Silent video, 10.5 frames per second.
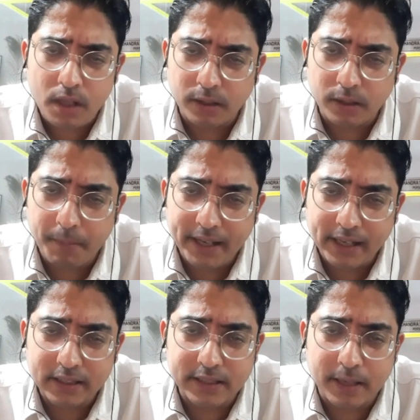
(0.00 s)
The Bare
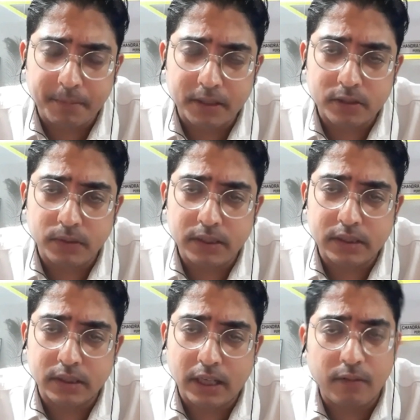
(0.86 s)
Act chapters,
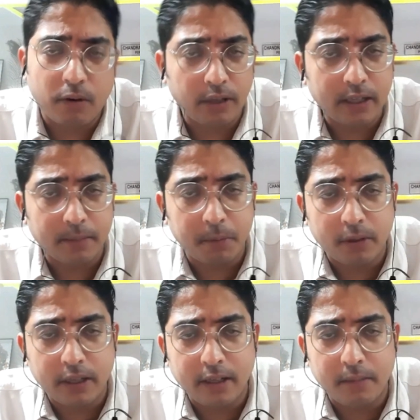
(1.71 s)
which I have already
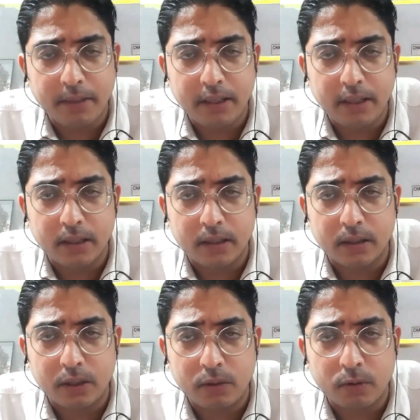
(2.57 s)
uploaded in my
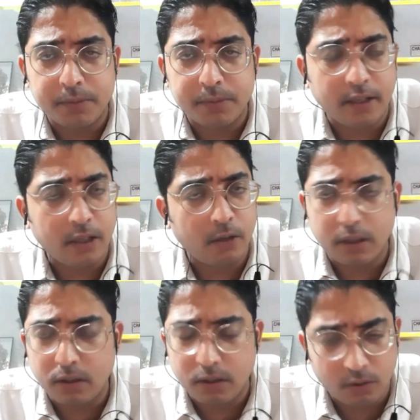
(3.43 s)
YouTube channel, you
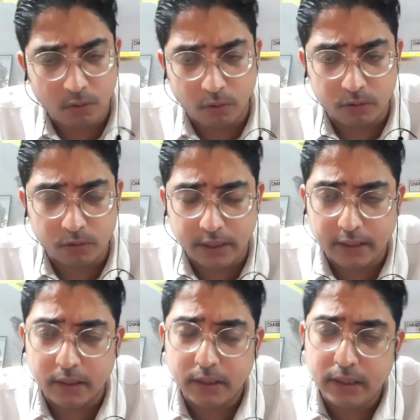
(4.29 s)
can go through
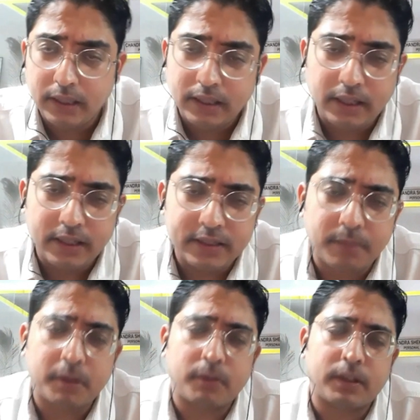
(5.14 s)
that. That is
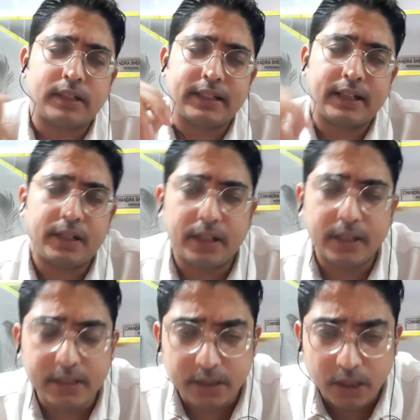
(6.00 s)
number one. Second
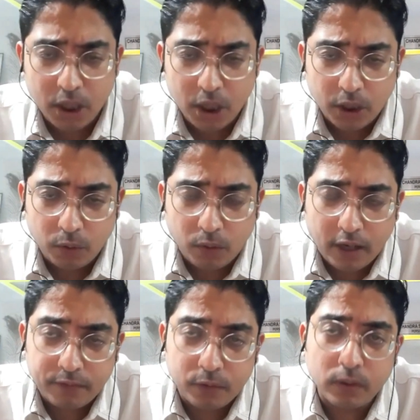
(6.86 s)
thing is you
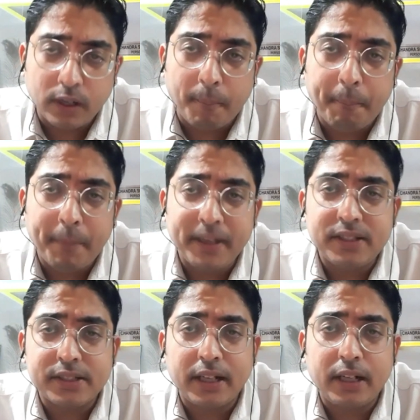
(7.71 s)
have to
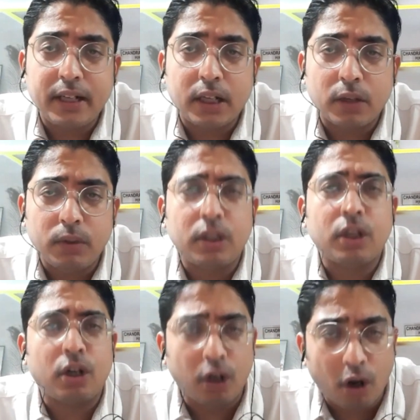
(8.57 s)
compensate with
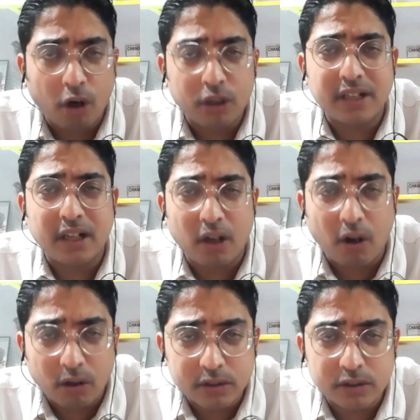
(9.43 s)
lots and
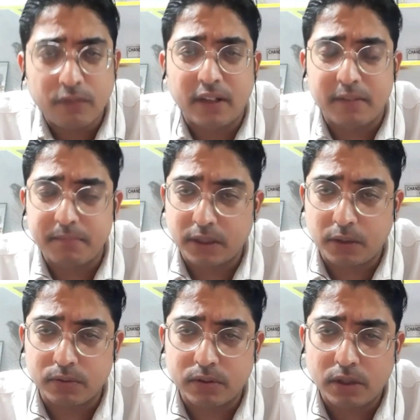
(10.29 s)
lots of
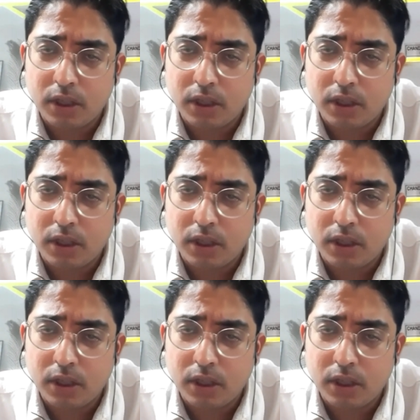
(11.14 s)
MCQs.